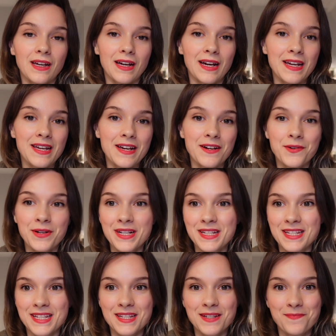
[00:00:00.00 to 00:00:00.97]
Hi
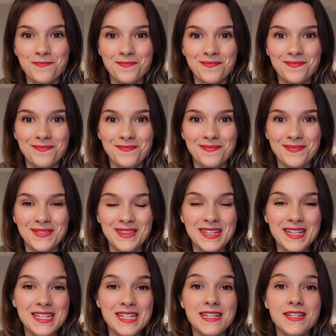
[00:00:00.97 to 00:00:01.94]
Aries,
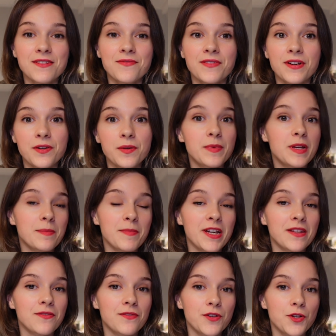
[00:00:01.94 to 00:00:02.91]
this is a very big
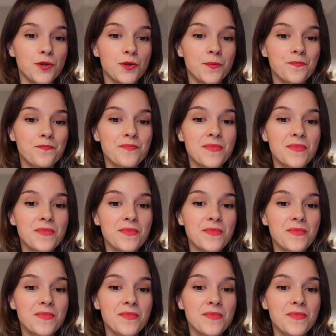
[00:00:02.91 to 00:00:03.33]
month for you.